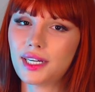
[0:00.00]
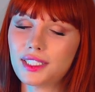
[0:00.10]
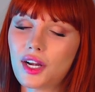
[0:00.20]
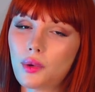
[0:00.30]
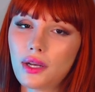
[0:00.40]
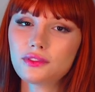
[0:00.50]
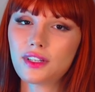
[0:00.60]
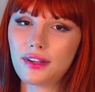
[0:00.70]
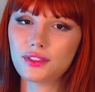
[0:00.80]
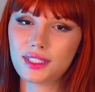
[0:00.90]
but around
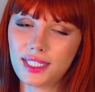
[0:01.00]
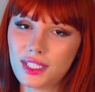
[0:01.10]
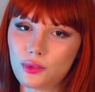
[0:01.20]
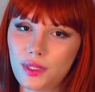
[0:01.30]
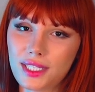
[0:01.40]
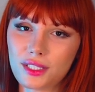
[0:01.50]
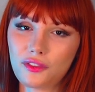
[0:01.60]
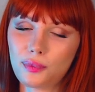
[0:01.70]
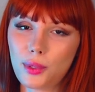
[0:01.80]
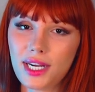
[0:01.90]
5 to 6 weeks
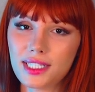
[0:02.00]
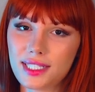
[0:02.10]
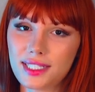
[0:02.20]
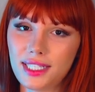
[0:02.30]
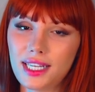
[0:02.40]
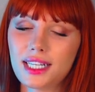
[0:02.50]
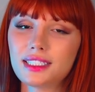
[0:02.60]
of pregnancy,